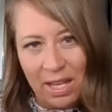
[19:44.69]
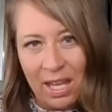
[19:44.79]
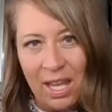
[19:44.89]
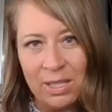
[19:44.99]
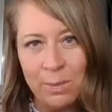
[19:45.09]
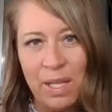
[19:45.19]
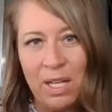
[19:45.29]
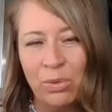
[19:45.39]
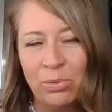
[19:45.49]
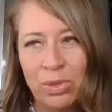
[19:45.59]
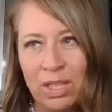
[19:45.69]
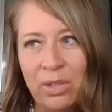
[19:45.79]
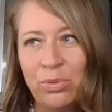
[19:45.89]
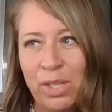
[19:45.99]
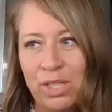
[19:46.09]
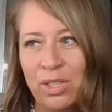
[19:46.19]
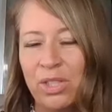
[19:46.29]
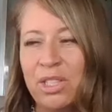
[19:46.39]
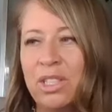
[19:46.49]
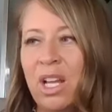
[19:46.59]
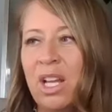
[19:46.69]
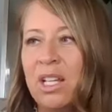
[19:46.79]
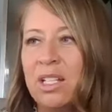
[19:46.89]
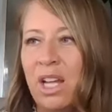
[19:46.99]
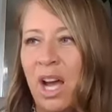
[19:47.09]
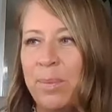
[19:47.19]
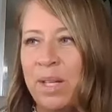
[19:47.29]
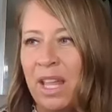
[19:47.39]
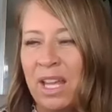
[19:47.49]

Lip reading: Like, it has been a really researched topic.